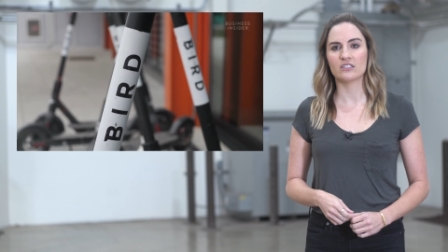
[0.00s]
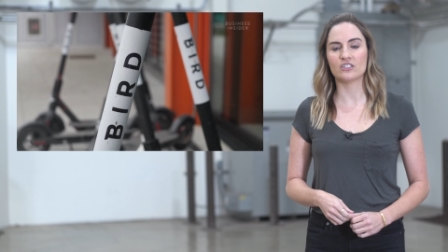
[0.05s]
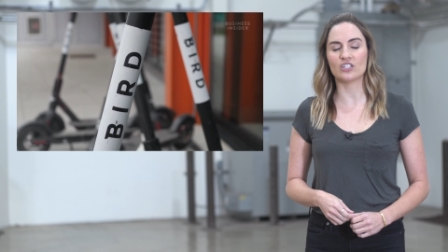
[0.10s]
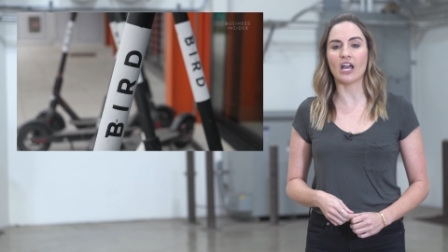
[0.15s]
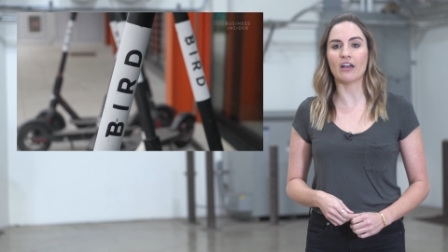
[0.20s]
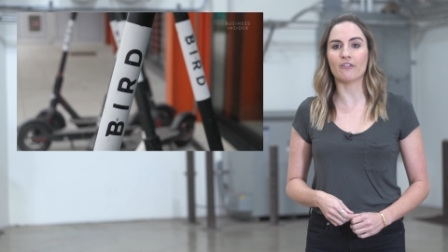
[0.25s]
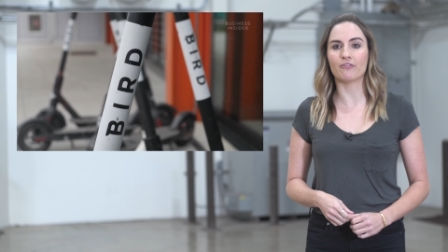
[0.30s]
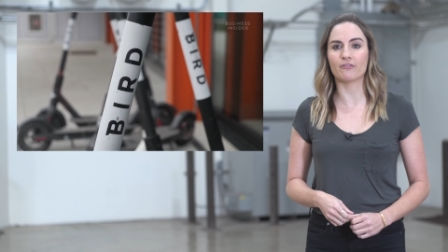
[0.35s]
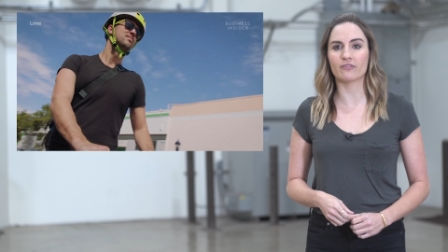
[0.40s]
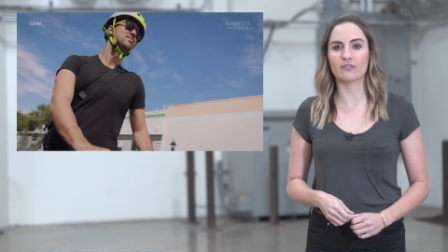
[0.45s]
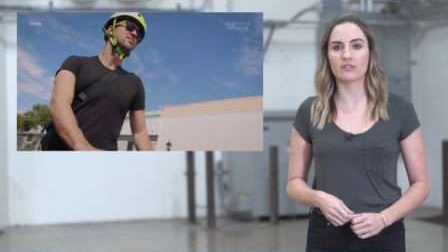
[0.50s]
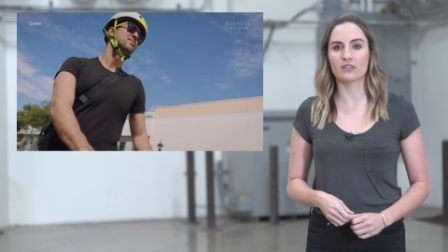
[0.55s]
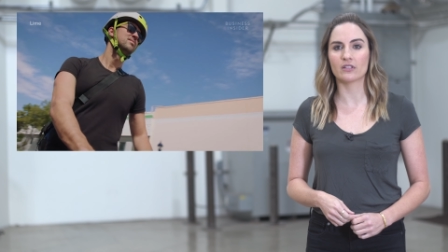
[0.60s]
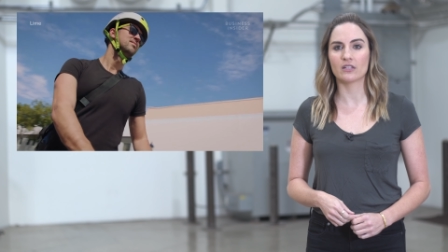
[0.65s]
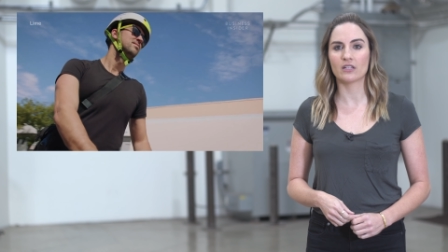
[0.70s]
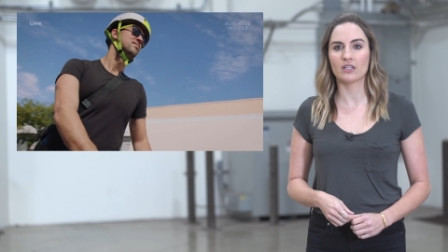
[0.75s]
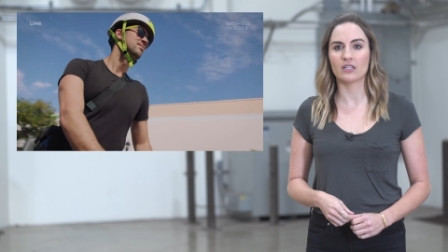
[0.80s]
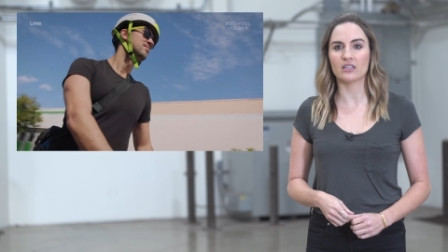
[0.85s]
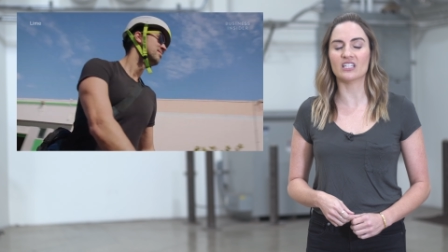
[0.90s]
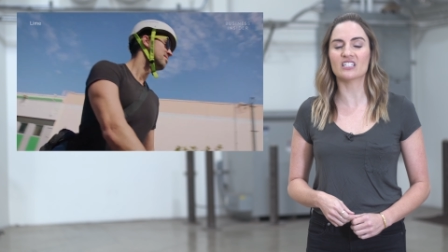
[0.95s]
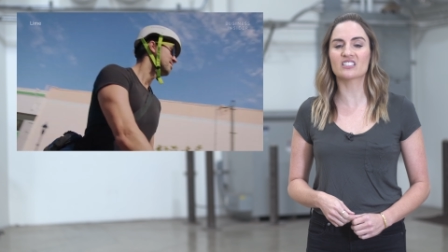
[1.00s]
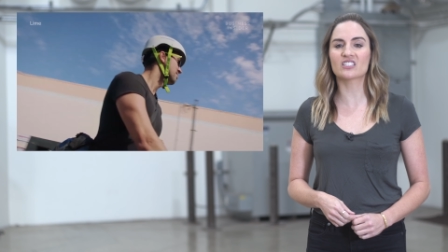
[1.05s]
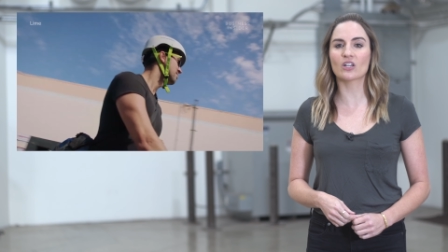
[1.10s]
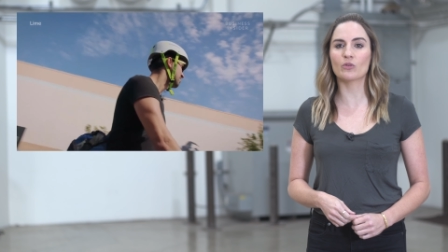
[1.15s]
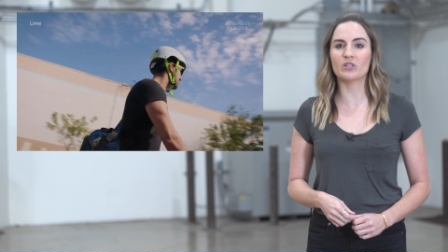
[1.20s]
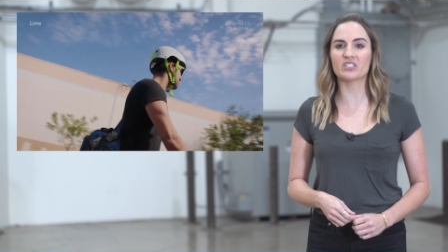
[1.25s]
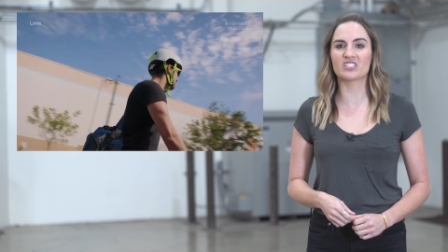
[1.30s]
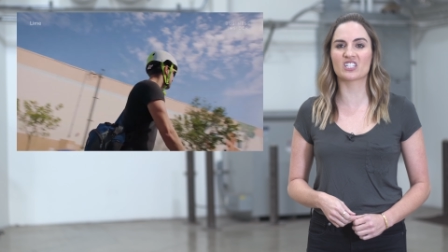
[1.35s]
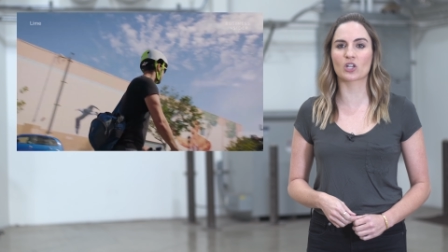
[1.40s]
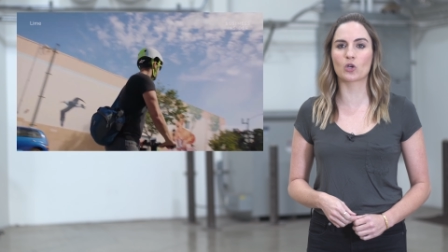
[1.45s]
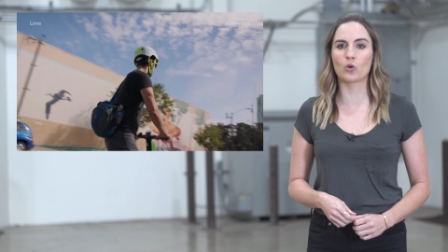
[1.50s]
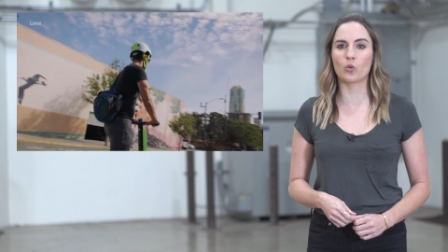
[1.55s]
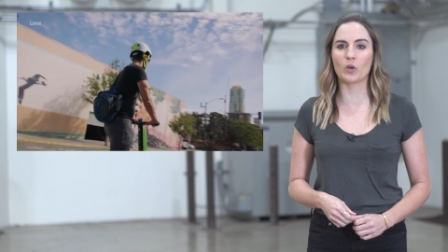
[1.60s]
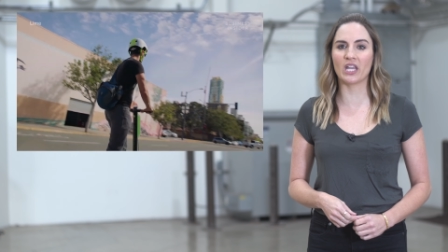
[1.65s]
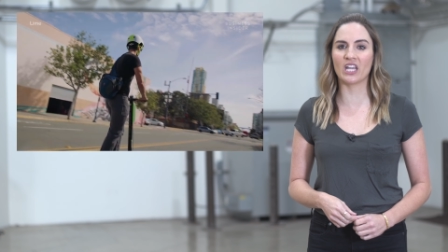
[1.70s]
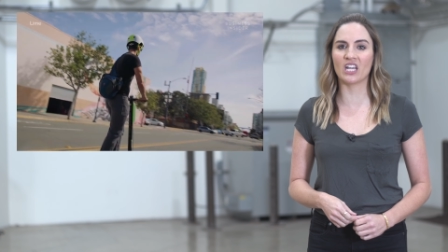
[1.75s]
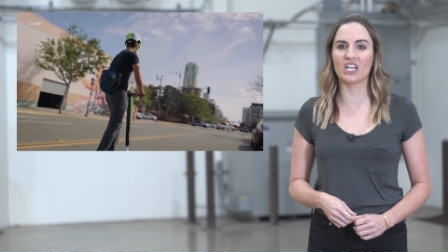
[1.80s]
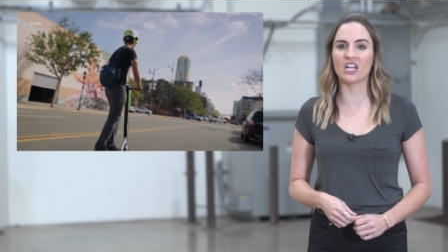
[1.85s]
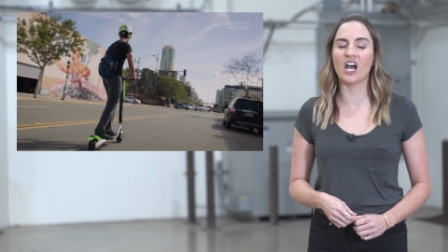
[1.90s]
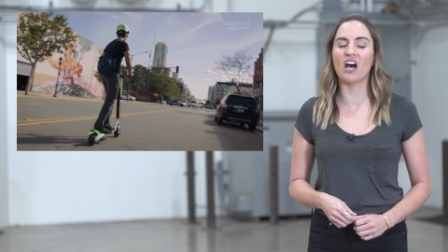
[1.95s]
Jeff, Lizzo is the
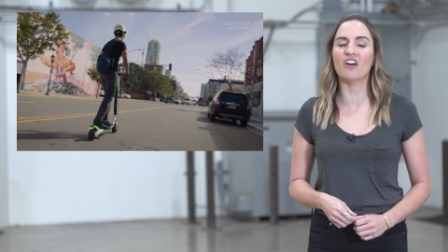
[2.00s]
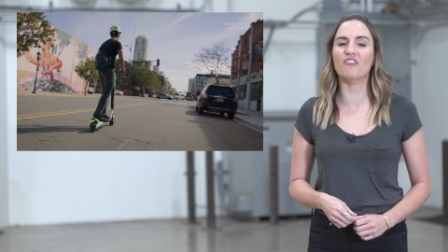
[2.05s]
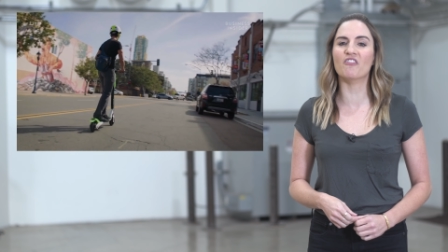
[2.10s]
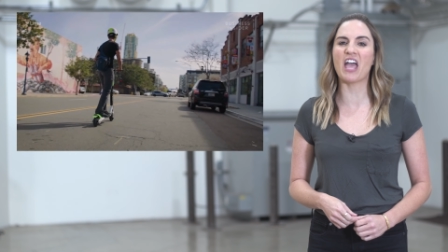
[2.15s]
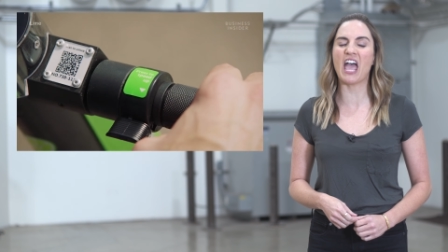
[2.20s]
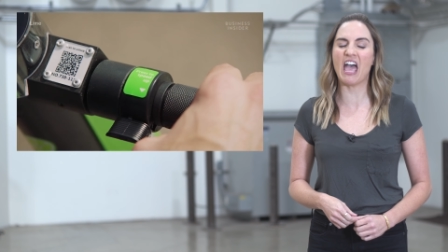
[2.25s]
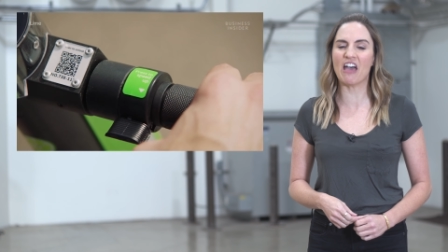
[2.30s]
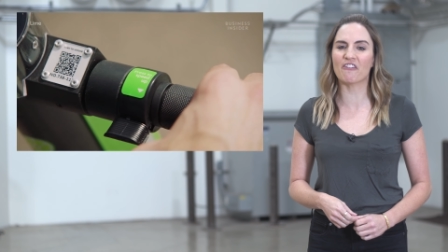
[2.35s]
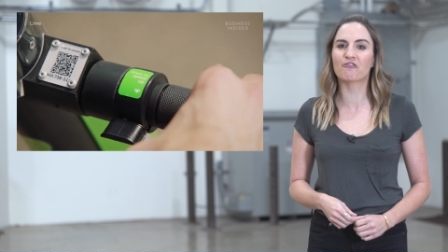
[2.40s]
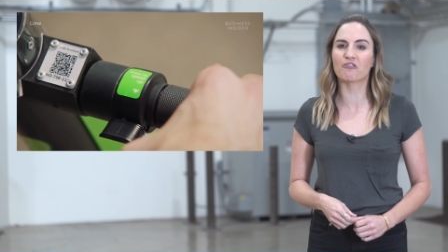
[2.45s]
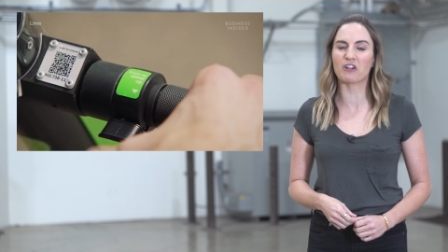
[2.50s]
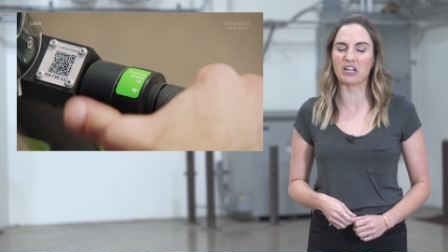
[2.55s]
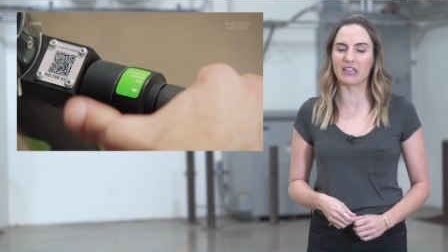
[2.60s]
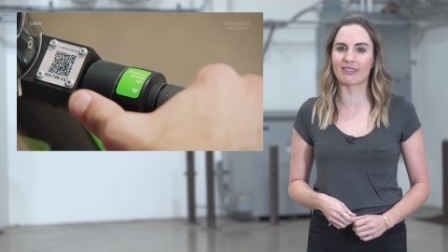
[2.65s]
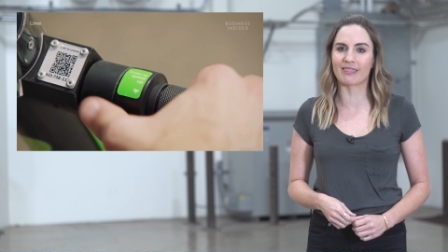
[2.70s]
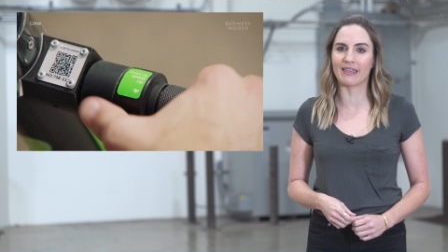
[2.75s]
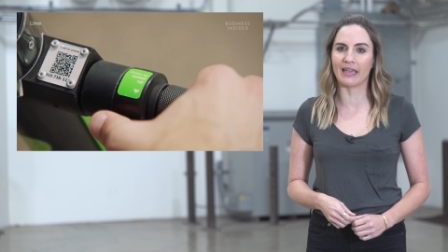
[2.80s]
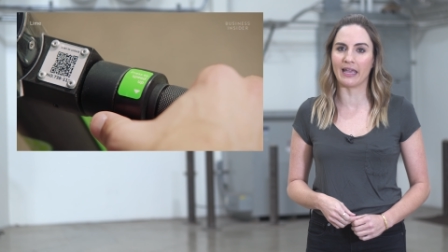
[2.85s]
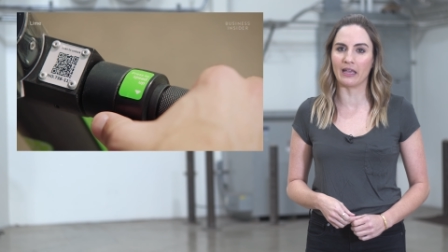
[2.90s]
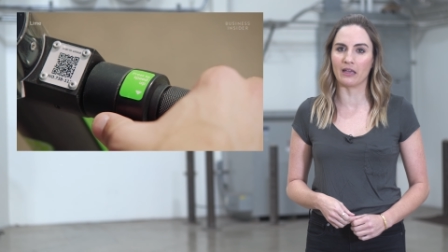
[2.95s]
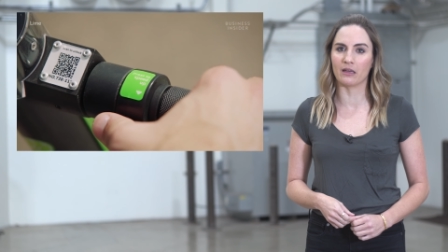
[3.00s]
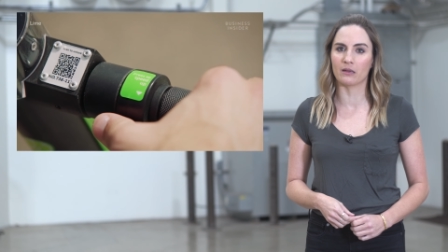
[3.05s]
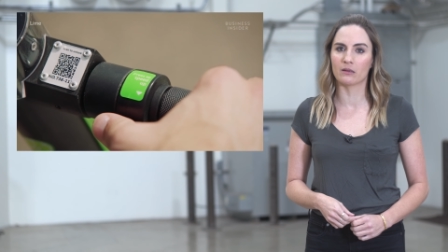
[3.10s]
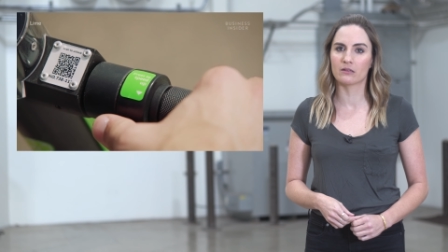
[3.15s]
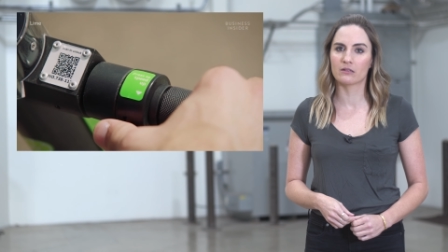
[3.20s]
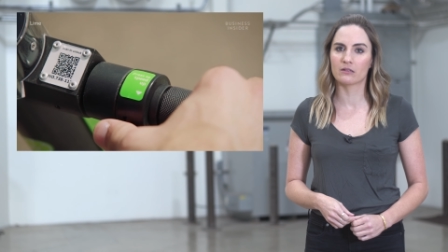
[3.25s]
queen of everything.